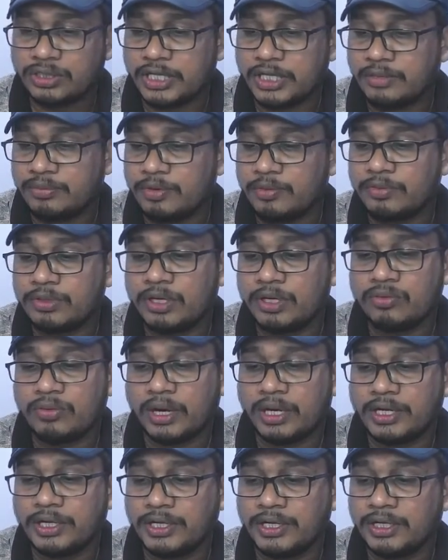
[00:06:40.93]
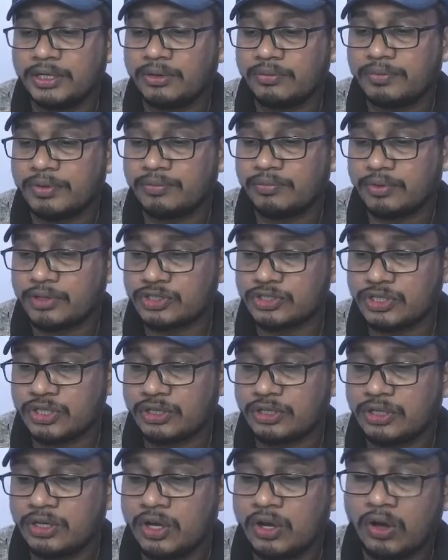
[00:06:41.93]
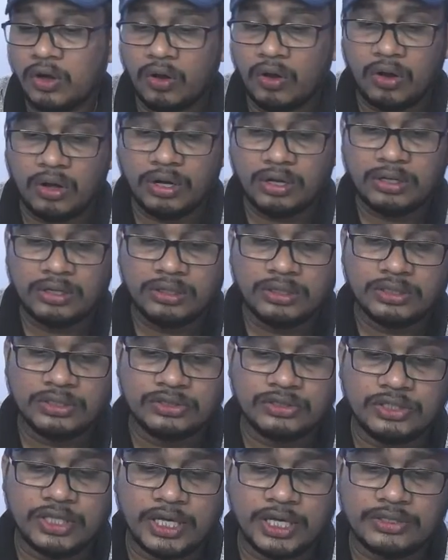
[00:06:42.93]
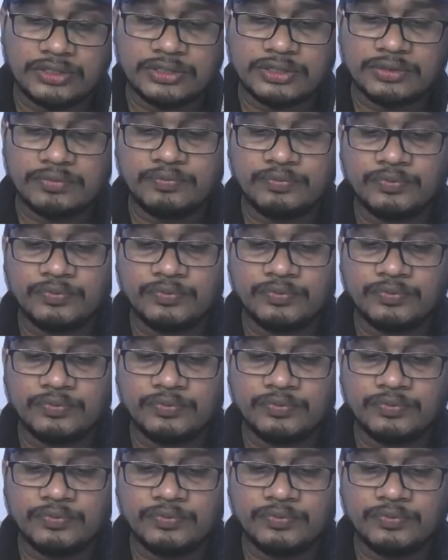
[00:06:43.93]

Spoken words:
that may be a quality of a person or things.